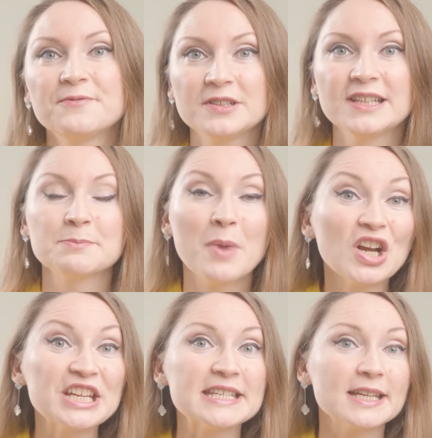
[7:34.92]
affiliate
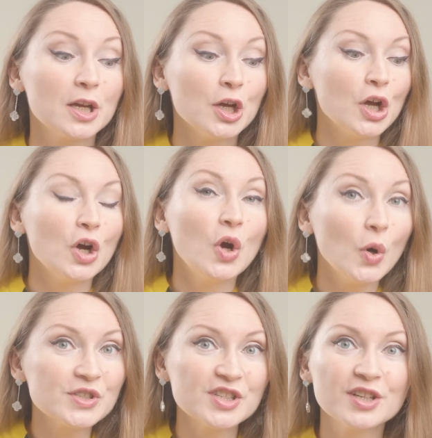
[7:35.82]
marketing,
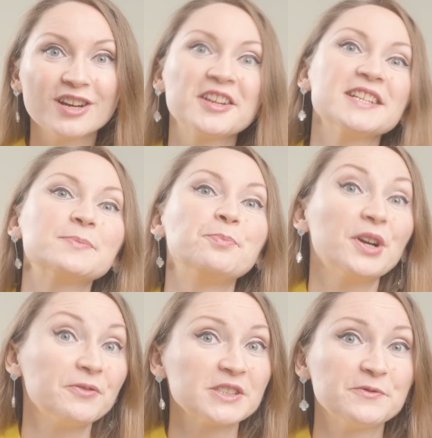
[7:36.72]
Hostinger is
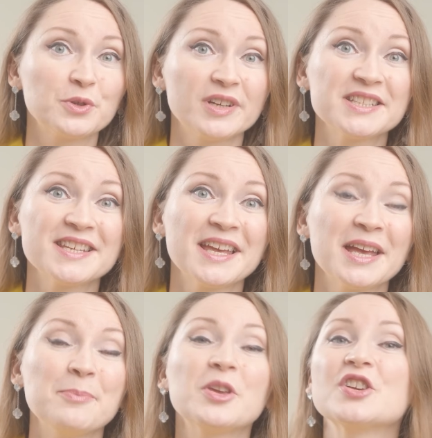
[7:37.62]
perfect for it
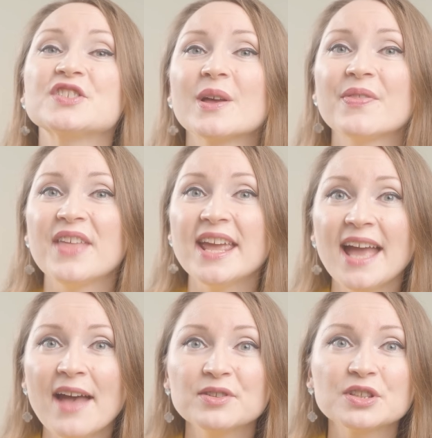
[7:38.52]
because they
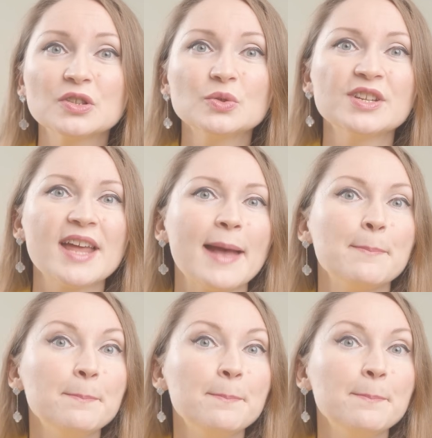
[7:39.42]
have included a